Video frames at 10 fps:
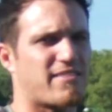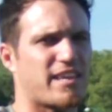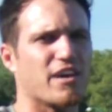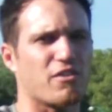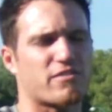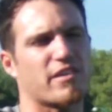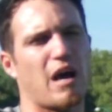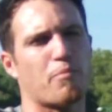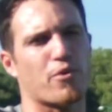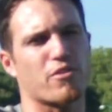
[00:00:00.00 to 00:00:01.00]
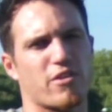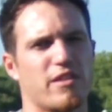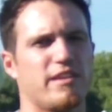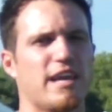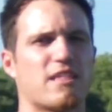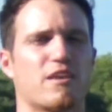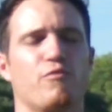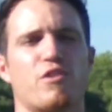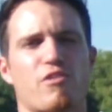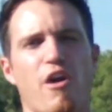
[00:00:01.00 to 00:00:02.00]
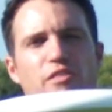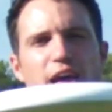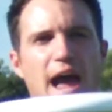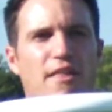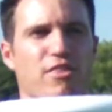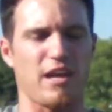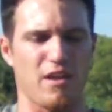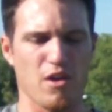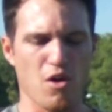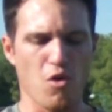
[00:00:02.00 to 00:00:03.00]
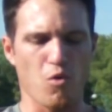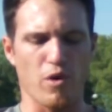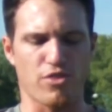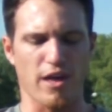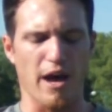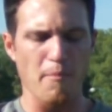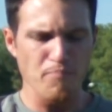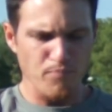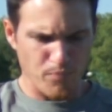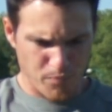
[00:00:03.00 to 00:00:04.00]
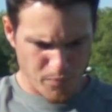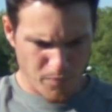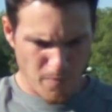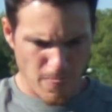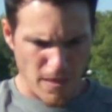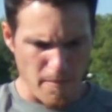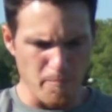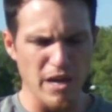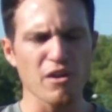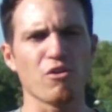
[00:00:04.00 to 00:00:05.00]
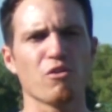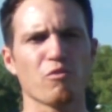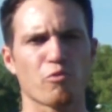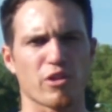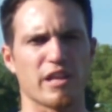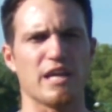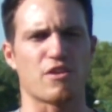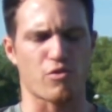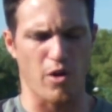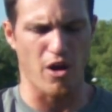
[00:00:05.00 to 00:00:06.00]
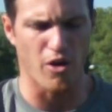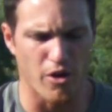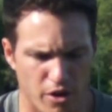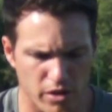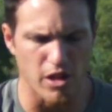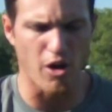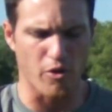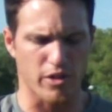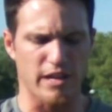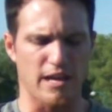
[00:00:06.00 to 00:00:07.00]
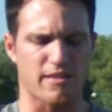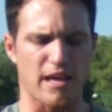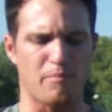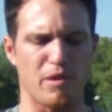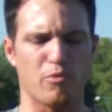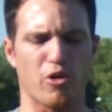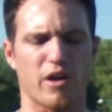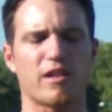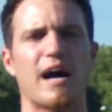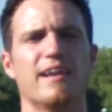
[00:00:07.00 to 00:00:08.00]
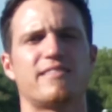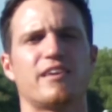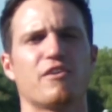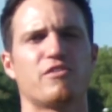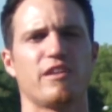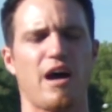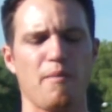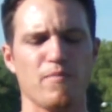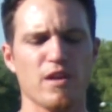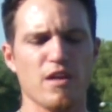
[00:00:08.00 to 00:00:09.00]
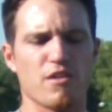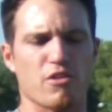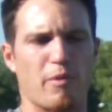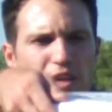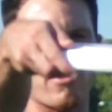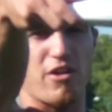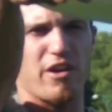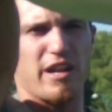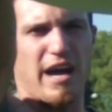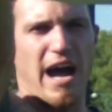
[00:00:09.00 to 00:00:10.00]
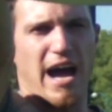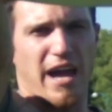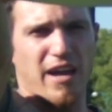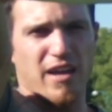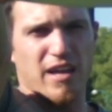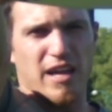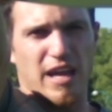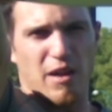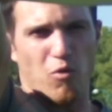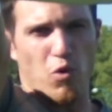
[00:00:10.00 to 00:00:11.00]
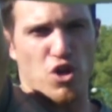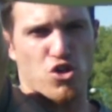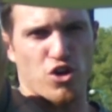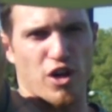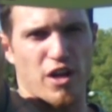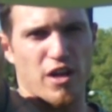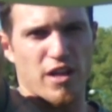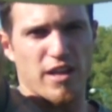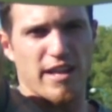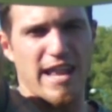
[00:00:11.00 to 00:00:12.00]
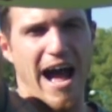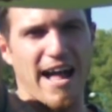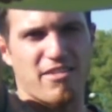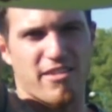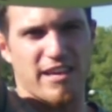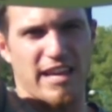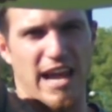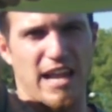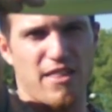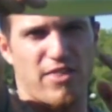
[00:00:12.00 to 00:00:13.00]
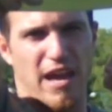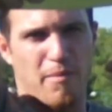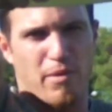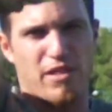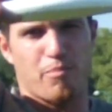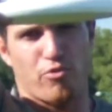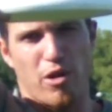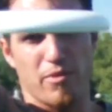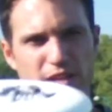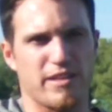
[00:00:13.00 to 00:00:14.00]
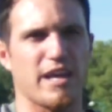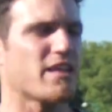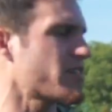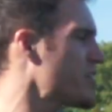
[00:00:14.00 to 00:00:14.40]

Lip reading: tilt upwards on the disc. If we started the athlete with a middle release throw or a low release, they'd be more inclined to tilt it up. So by starting it high, we should not see anything but the brim of the disc.